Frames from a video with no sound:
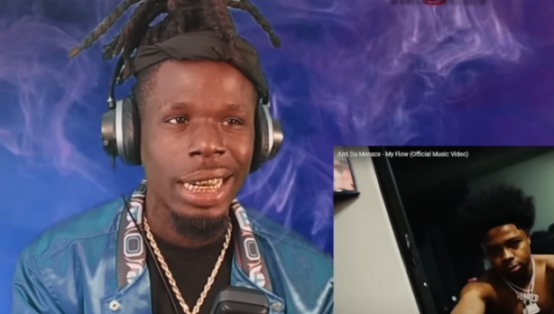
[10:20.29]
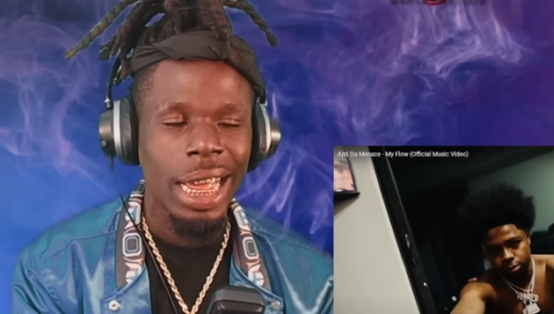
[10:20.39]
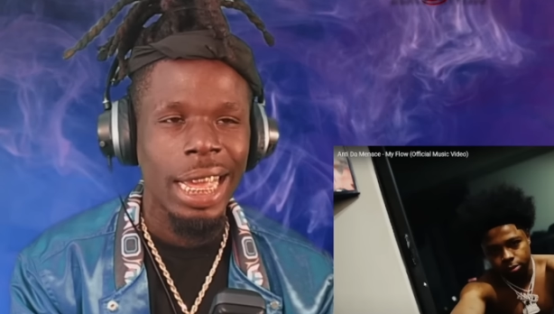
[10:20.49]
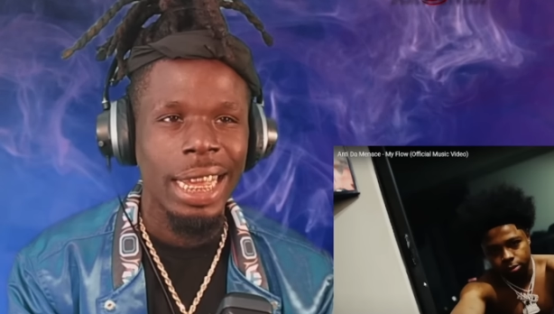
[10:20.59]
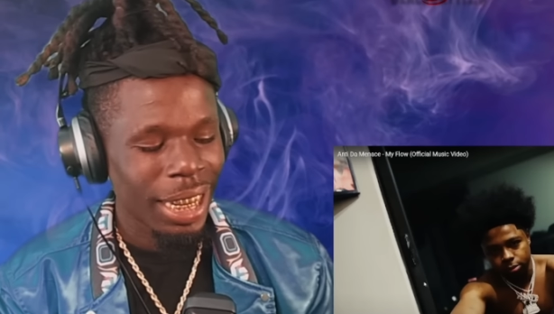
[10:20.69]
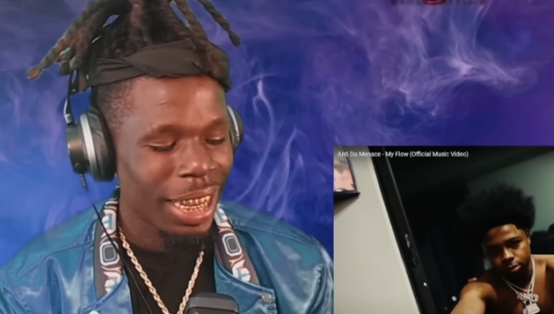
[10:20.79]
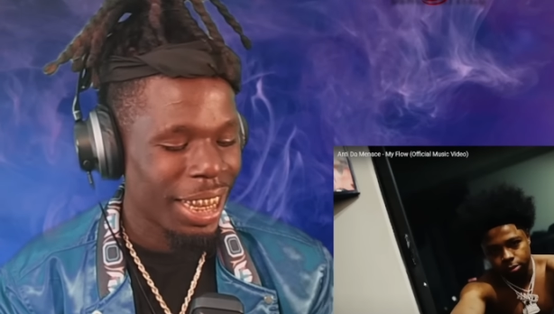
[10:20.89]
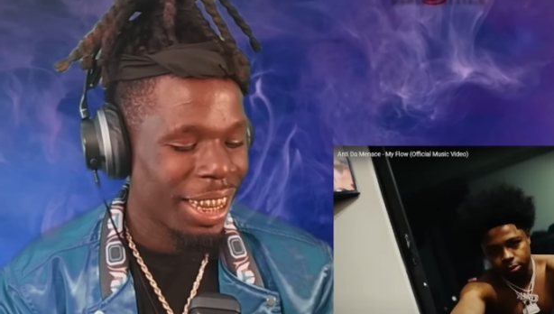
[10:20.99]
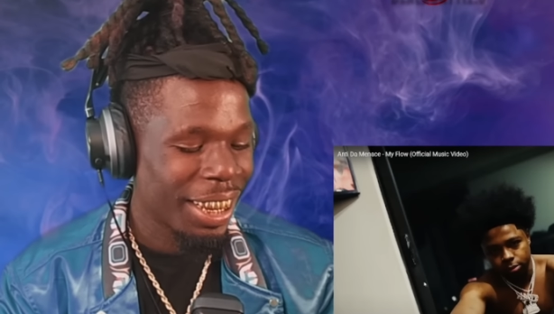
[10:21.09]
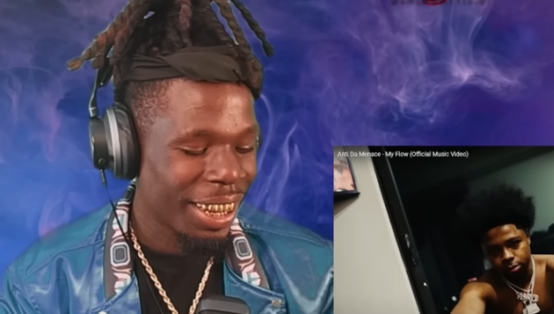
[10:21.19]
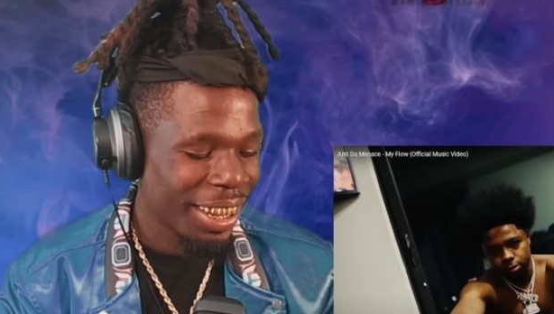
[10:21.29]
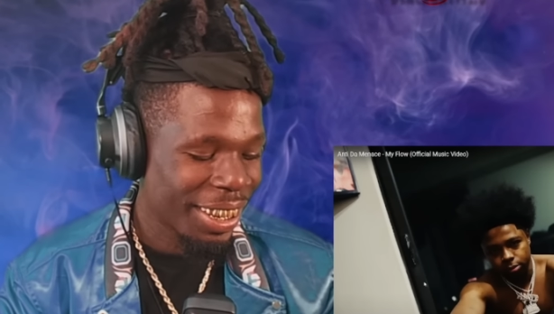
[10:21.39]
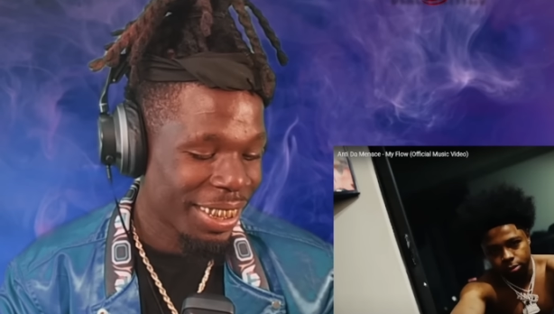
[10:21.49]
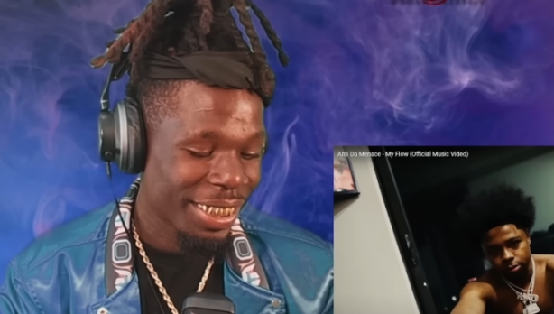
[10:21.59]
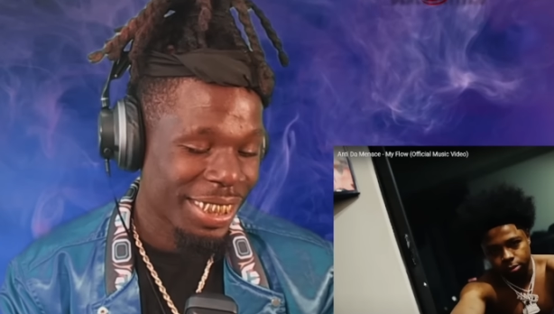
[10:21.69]
Speaker 1: like
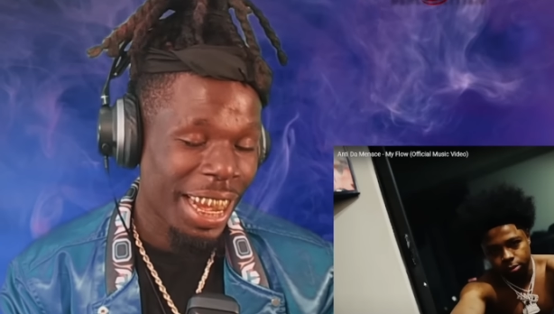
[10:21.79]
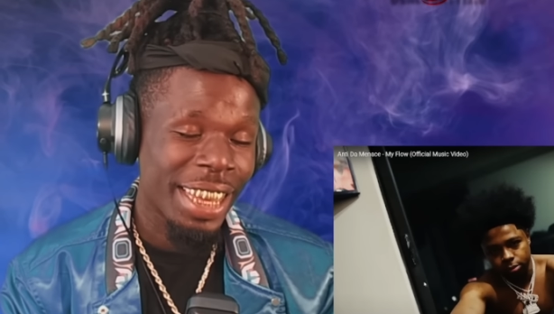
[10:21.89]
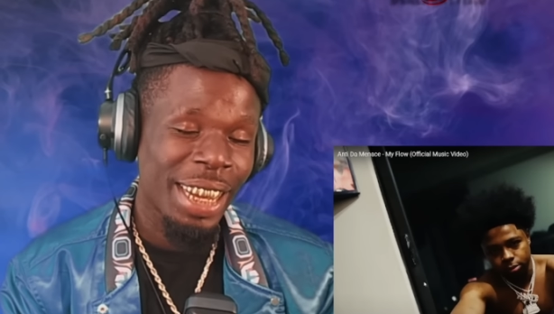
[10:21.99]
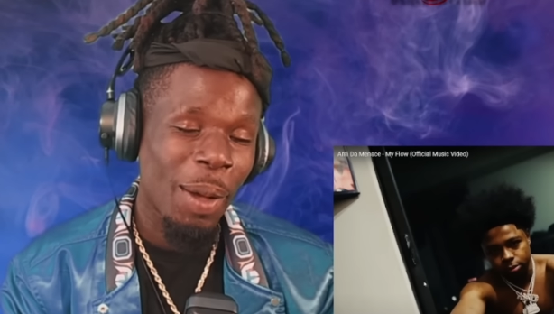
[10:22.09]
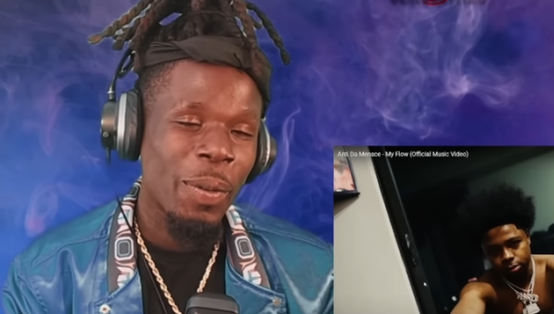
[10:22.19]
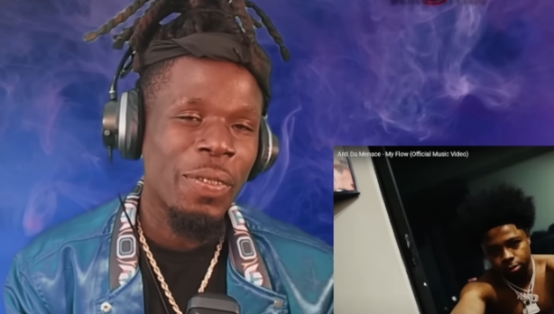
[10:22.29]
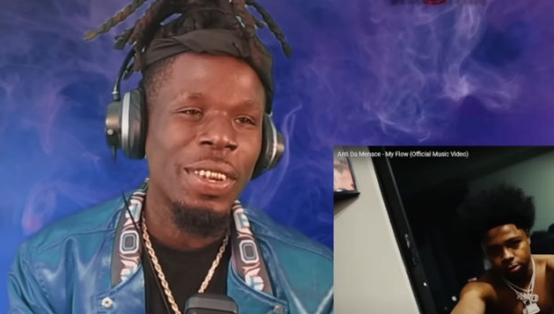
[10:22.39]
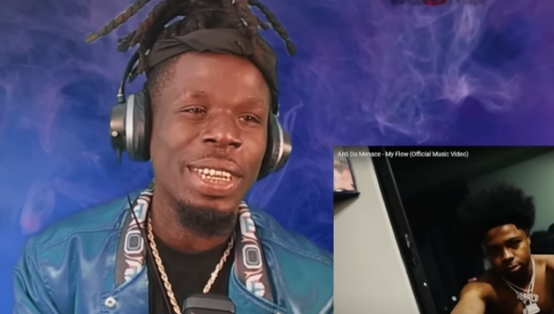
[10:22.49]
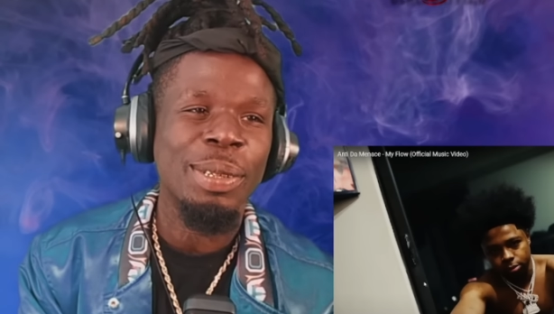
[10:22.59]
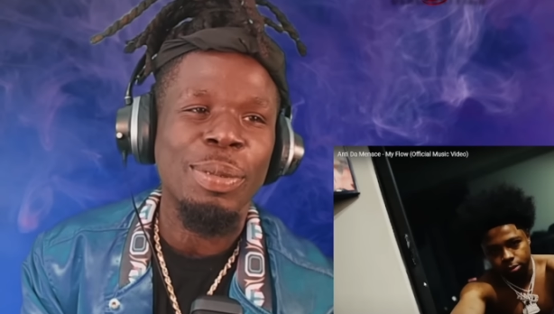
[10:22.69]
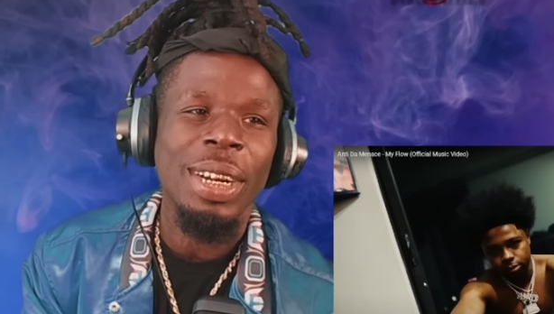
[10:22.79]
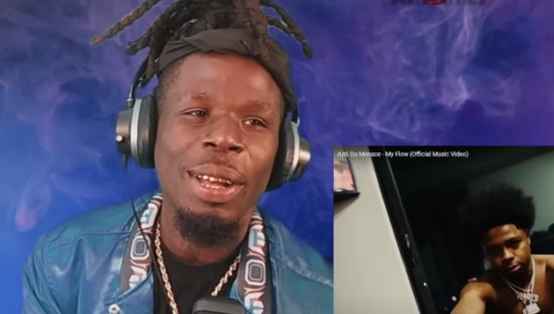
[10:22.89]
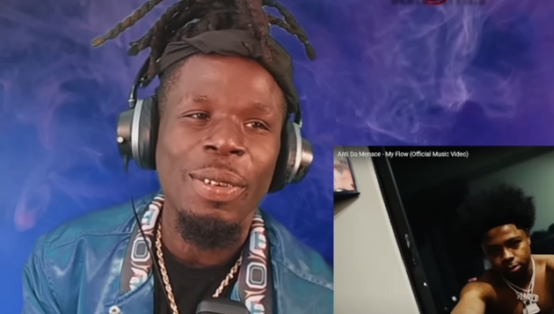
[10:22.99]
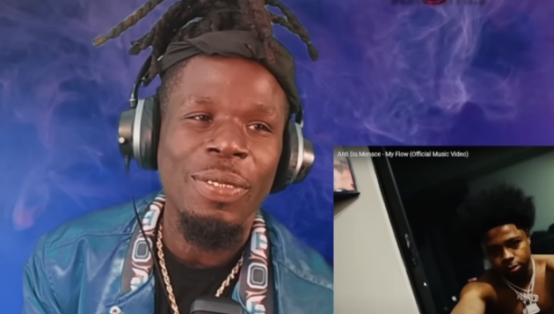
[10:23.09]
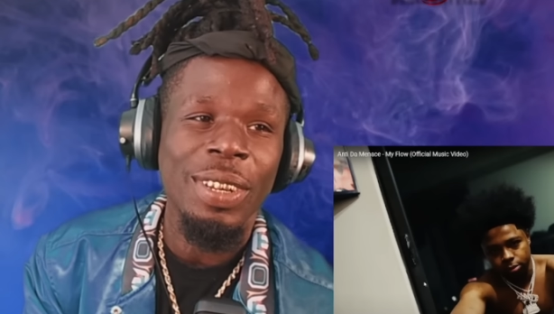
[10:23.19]
damn, like that was funny, bro.
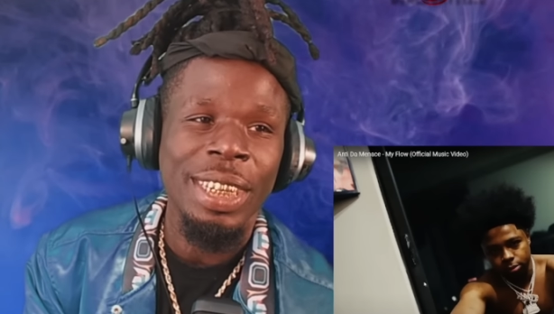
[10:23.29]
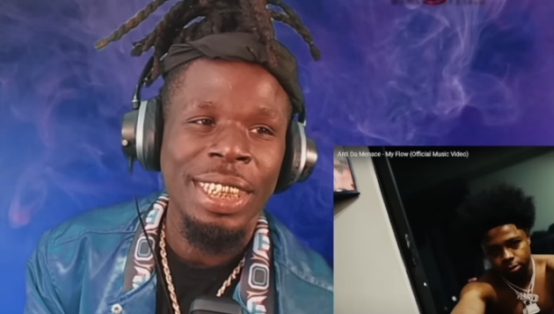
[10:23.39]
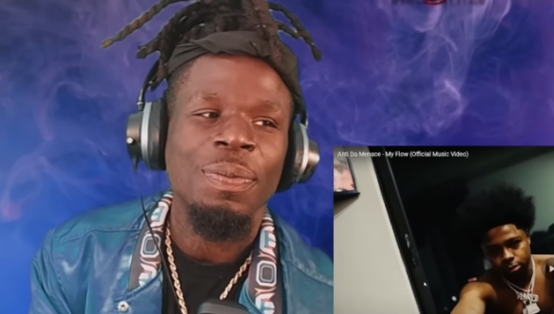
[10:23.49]
That was funny.